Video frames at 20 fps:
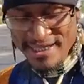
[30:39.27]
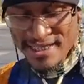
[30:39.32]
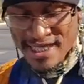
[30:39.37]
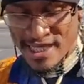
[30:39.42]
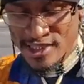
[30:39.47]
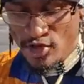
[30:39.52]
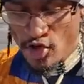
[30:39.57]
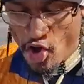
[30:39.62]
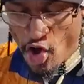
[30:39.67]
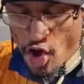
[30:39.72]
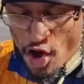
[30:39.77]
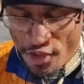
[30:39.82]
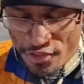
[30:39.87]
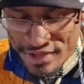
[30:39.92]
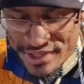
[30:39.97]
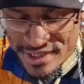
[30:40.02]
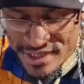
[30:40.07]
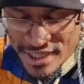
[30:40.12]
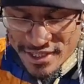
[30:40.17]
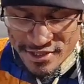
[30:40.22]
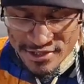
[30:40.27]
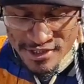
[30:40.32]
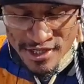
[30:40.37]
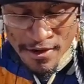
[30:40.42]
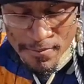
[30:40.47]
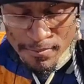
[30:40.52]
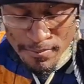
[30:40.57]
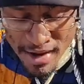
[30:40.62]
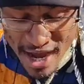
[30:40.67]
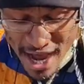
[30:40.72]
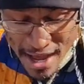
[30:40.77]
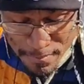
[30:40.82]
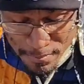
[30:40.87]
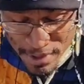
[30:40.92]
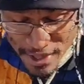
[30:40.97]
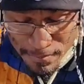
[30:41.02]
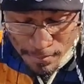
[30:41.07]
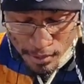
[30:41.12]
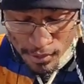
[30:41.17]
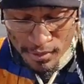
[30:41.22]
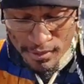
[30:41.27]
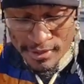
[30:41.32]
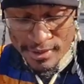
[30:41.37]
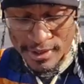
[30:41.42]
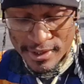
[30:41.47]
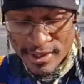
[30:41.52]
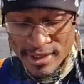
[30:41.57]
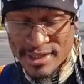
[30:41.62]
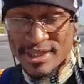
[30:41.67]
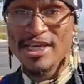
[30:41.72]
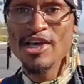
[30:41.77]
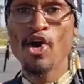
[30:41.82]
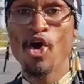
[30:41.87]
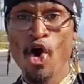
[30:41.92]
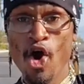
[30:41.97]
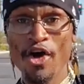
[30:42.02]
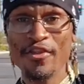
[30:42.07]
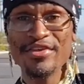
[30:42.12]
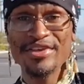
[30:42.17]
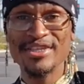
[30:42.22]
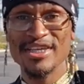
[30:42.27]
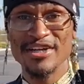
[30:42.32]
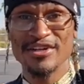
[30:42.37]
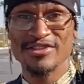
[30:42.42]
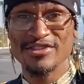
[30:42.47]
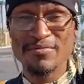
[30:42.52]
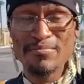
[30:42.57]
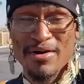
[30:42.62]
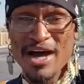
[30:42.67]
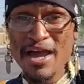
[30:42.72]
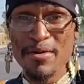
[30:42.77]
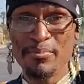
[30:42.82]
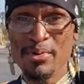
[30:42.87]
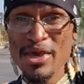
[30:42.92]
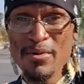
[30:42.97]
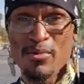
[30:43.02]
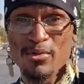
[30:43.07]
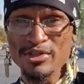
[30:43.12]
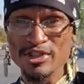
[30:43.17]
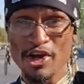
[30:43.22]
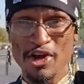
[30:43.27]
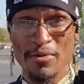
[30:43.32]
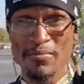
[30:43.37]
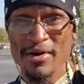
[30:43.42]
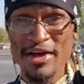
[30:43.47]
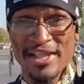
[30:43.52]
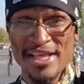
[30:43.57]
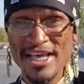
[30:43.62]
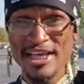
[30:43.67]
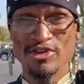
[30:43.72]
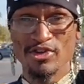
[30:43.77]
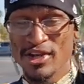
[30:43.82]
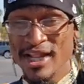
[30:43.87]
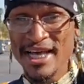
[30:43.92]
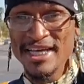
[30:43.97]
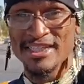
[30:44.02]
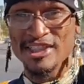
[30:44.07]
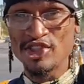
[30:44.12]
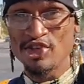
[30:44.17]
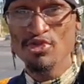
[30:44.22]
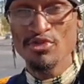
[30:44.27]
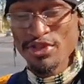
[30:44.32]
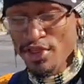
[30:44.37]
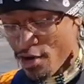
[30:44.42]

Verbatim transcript: it says, All the sinners of my people, see, all the sinners of my people, talking about the Israelites, two